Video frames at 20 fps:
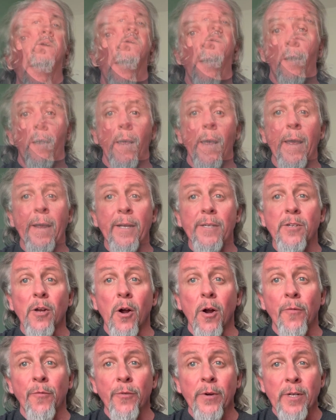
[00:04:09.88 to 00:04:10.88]
Hey
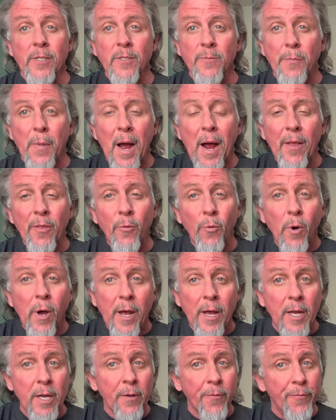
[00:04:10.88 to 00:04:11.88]
guitar friends, by the
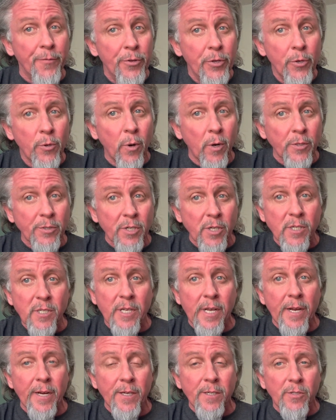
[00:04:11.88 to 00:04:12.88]
way, if you are just
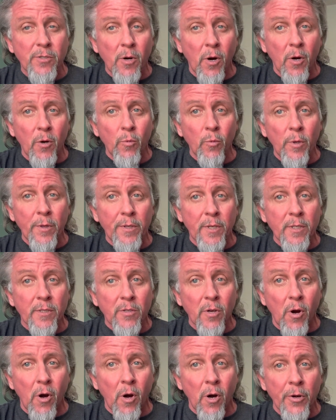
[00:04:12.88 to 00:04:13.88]
getting started with
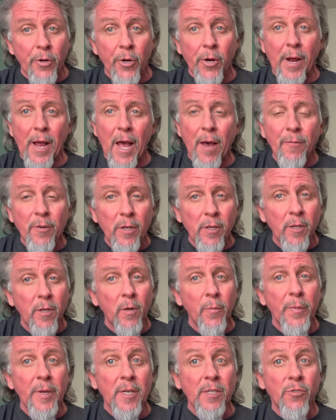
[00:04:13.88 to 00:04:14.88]
guitar and you're having a
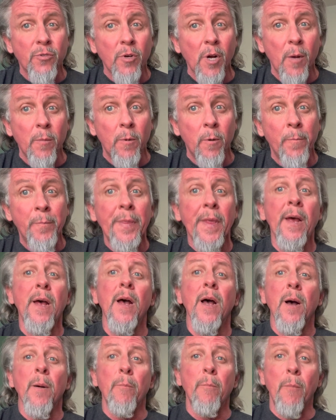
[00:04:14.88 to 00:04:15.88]
little bit of trouble,
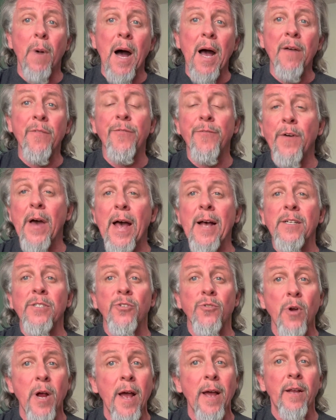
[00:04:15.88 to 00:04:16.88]
my
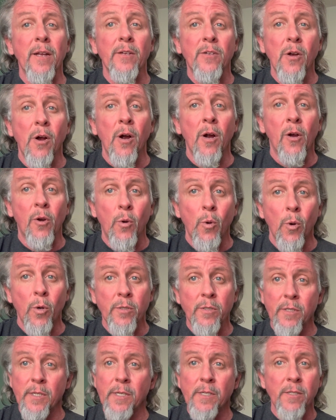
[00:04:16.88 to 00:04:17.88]
FastTrack Guitar
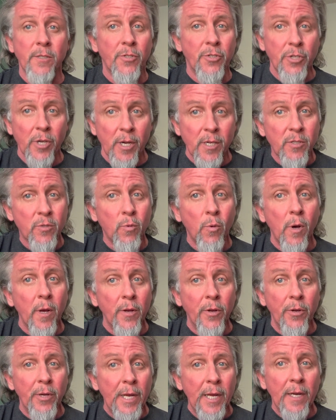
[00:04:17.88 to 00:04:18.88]
course is just
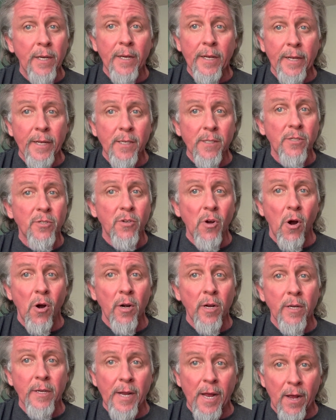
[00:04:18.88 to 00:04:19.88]
what you need to get
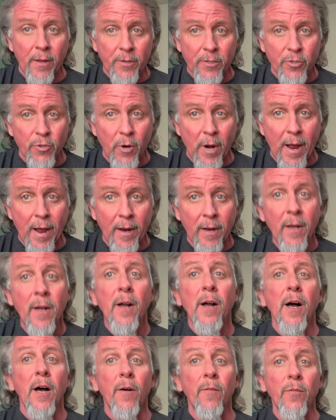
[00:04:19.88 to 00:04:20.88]
started down the track
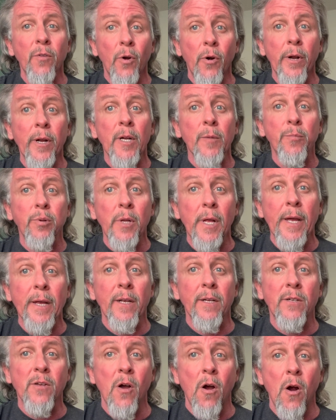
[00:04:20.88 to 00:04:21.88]
of learning to play
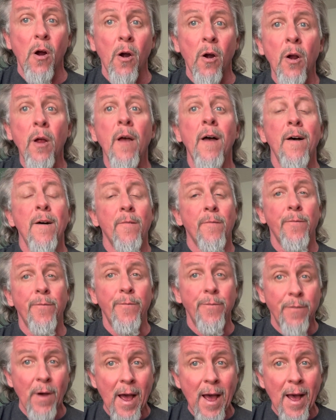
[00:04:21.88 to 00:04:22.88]
guitar
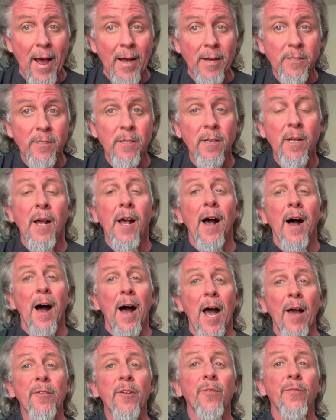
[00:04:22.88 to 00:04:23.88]
fast.
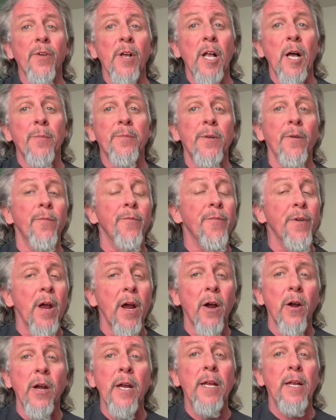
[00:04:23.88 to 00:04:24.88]
I've developed a
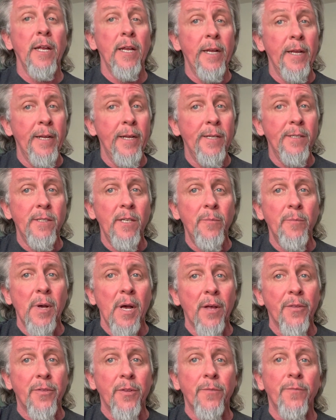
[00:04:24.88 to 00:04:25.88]
very easy
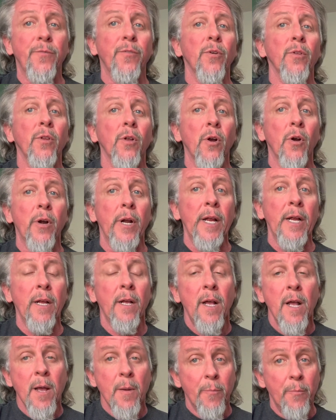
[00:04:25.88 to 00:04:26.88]
method for
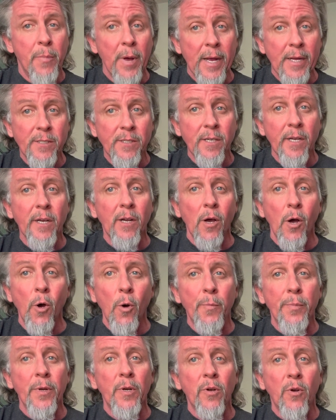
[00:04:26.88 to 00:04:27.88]
learning basic
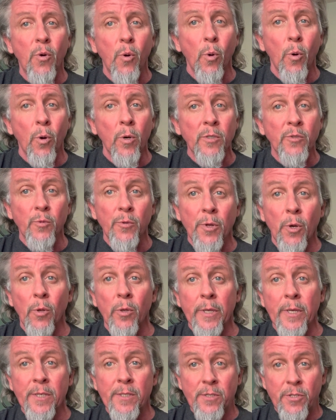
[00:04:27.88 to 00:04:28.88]
open chords with
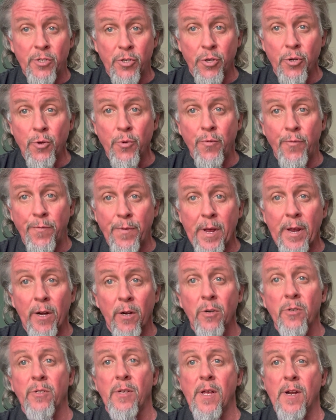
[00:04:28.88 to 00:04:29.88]
only 2
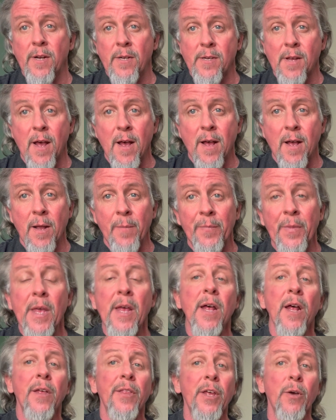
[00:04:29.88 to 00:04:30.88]
fingers at a time
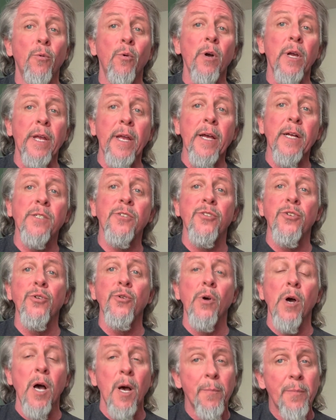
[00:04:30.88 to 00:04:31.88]
that will get
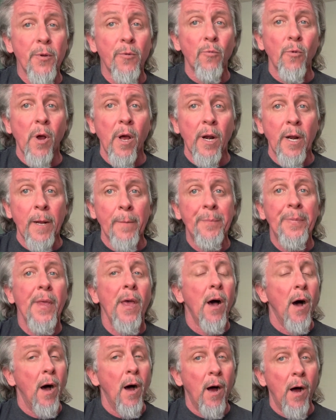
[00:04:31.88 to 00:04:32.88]
you up and running
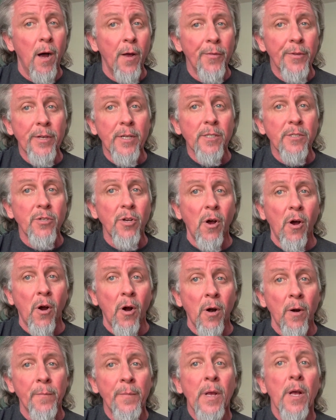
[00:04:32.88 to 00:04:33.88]
on the
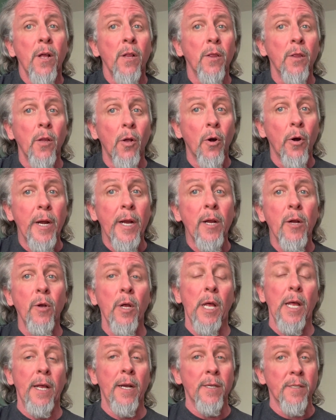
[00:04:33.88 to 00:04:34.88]
guitar,
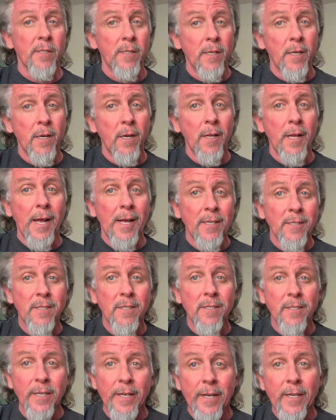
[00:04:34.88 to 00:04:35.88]
learning in as little as
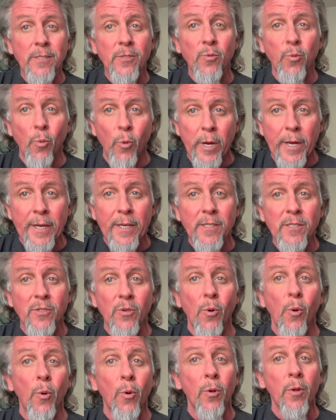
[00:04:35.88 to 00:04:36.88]
6 weeks
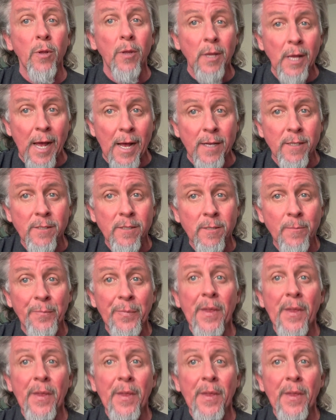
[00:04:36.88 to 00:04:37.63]
or less.